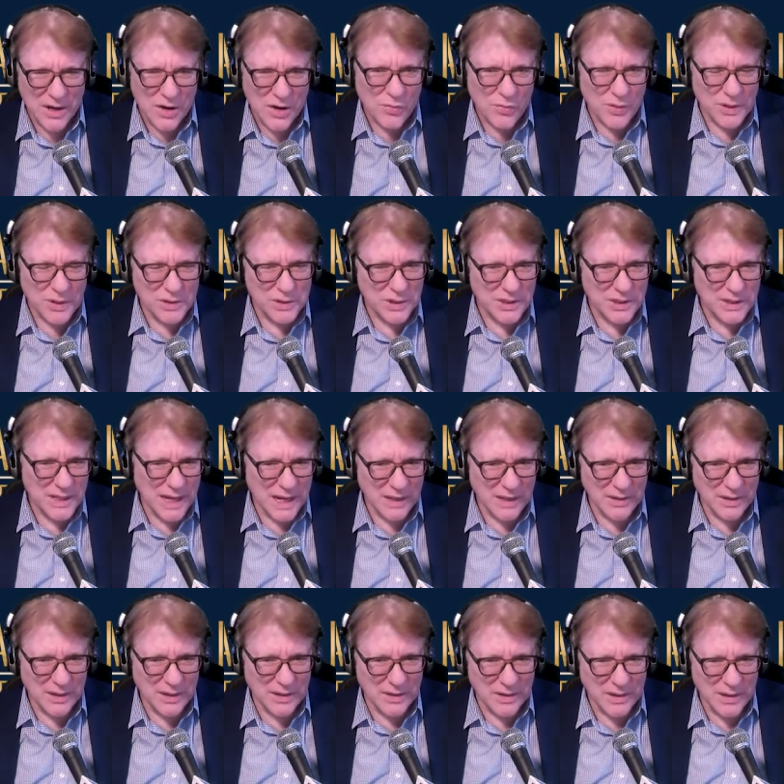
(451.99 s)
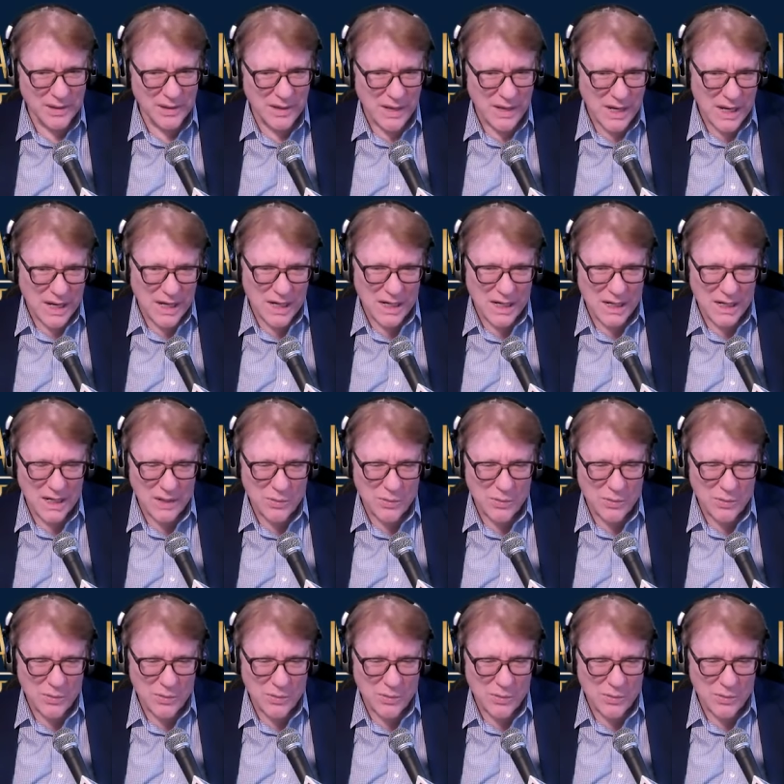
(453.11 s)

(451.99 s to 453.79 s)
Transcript: Richard Daley, the uh,